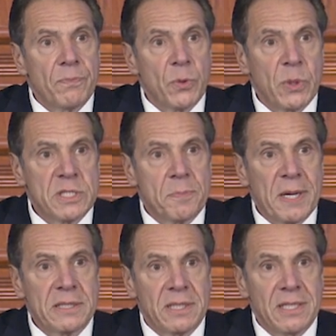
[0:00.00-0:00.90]
We
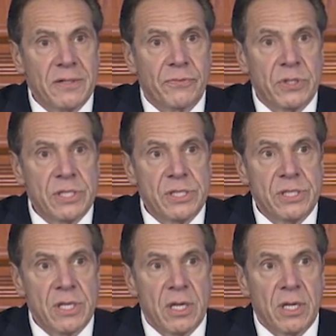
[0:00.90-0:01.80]
expect
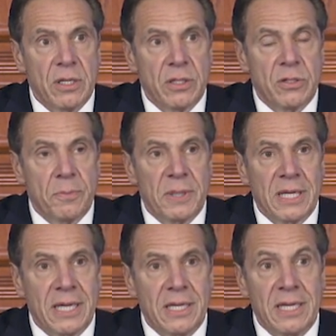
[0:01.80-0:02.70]
deliveries to
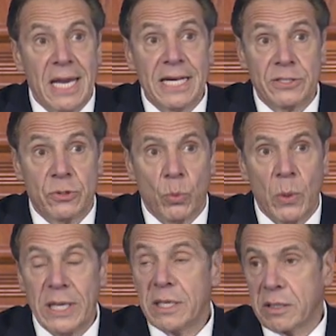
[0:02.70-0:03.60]
begin next
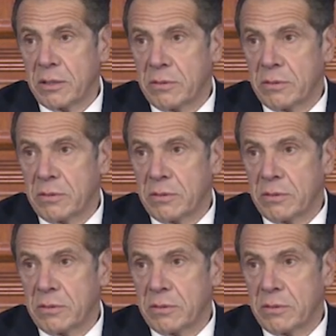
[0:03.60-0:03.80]
week.